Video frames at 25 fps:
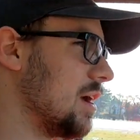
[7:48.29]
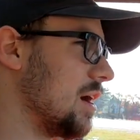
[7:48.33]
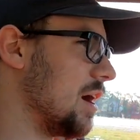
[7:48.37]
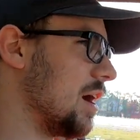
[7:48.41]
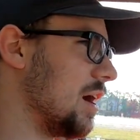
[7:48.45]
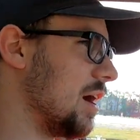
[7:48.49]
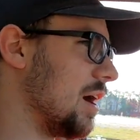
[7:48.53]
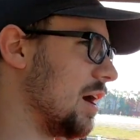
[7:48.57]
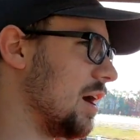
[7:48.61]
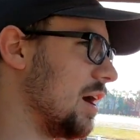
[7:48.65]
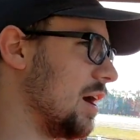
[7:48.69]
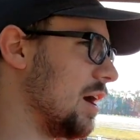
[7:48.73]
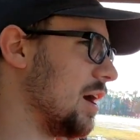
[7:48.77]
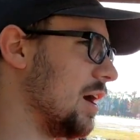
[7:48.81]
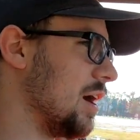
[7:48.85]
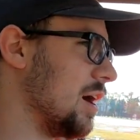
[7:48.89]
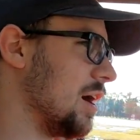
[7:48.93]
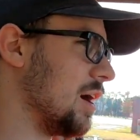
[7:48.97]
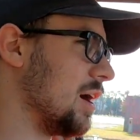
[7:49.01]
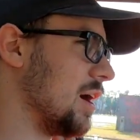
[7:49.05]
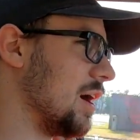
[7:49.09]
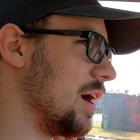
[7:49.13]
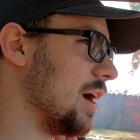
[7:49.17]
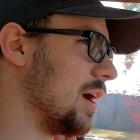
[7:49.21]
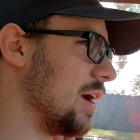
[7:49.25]

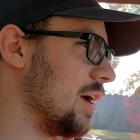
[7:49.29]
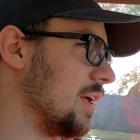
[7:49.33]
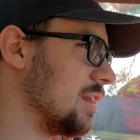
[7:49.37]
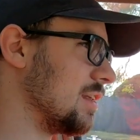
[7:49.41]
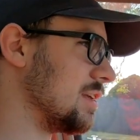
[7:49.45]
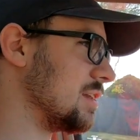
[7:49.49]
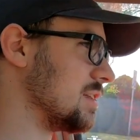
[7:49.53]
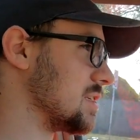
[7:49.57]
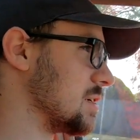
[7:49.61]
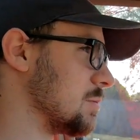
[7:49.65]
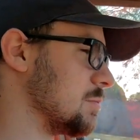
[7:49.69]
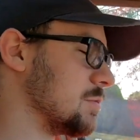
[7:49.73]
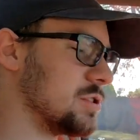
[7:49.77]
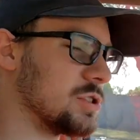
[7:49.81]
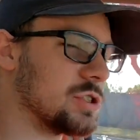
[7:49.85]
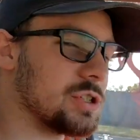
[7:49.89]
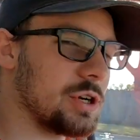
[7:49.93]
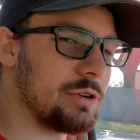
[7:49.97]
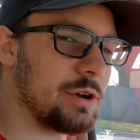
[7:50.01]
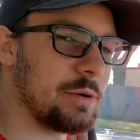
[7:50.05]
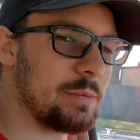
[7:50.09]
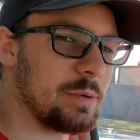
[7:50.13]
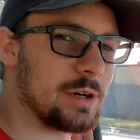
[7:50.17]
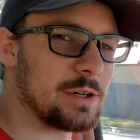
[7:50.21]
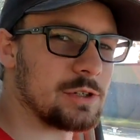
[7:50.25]
And then someone
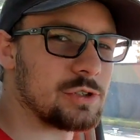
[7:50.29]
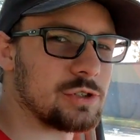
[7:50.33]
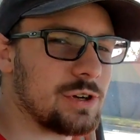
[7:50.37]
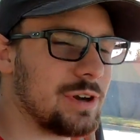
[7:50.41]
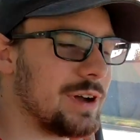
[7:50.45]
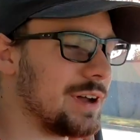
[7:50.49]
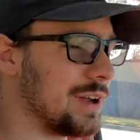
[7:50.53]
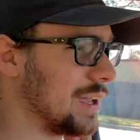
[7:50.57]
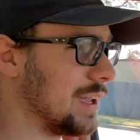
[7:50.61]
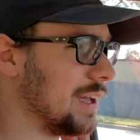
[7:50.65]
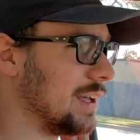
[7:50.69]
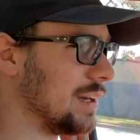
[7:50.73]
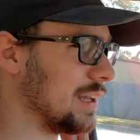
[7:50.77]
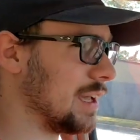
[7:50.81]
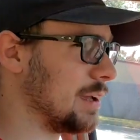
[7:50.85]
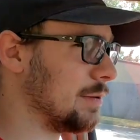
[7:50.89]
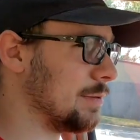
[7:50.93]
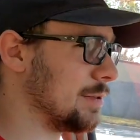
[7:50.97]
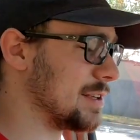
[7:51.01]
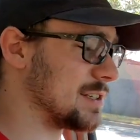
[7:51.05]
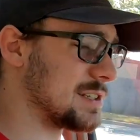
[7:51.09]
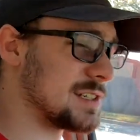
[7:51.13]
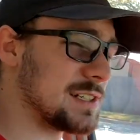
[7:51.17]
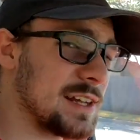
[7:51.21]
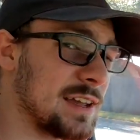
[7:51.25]
showed up in a truck and gave
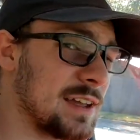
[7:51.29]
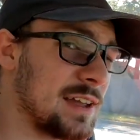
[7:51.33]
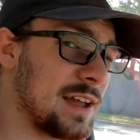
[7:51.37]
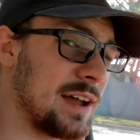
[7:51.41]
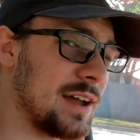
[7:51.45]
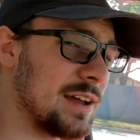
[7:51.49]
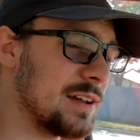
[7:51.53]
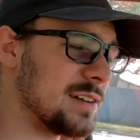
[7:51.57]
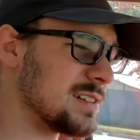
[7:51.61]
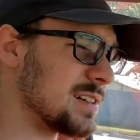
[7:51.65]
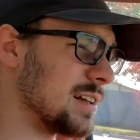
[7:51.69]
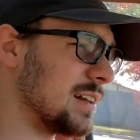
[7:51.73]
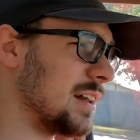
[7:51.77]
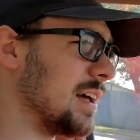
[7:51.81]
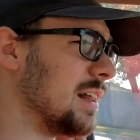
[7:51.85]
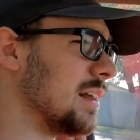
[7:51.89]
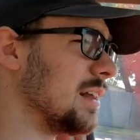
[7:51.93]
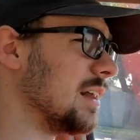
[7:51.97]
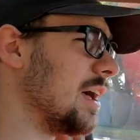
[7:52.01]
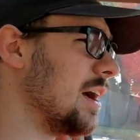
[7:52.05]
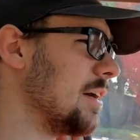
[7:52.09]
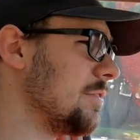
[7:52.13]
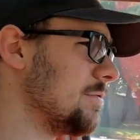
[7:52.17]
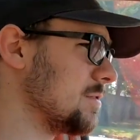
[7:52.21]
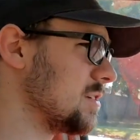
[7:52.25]
me the stink eye until I
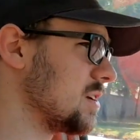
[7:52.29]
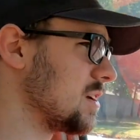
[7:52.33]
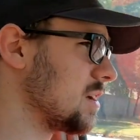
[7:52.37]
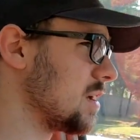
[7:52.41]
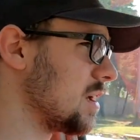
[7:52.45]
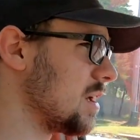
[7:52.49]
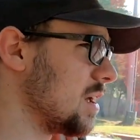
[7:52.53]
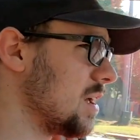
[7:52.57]
left.